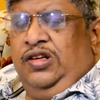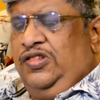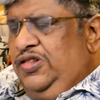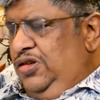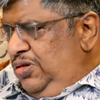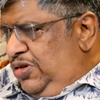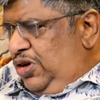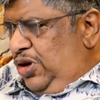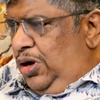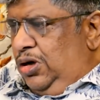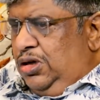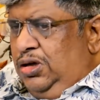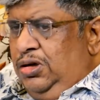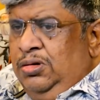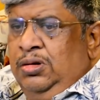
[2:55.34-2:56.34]
is
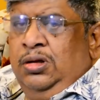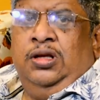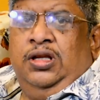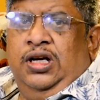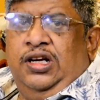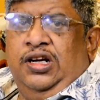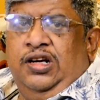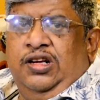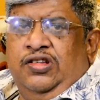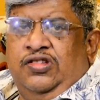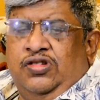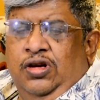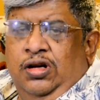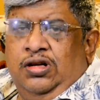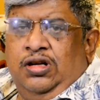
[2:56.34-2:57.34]
talk that it is
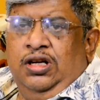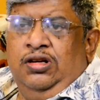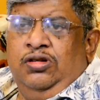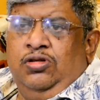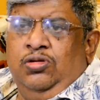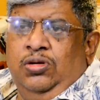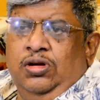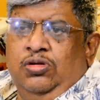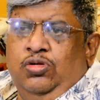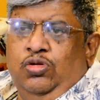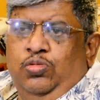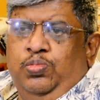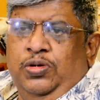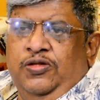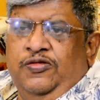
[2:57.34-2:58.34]
talking to a
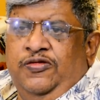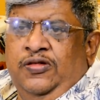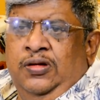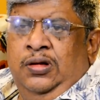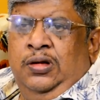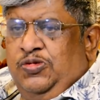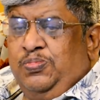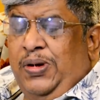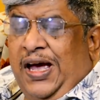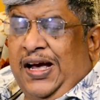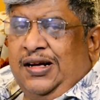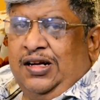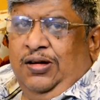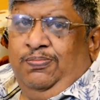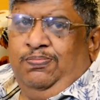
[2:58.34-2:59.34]
group of
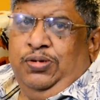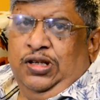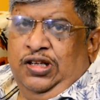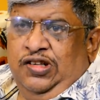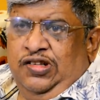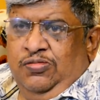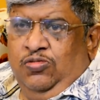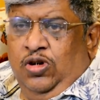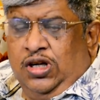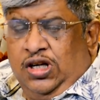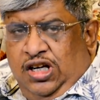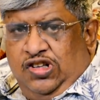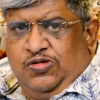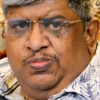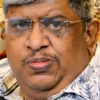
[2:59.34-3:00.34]
SPAC companies. What
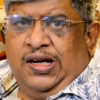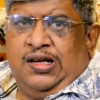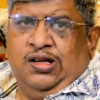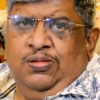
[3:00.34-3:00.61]
are SPAC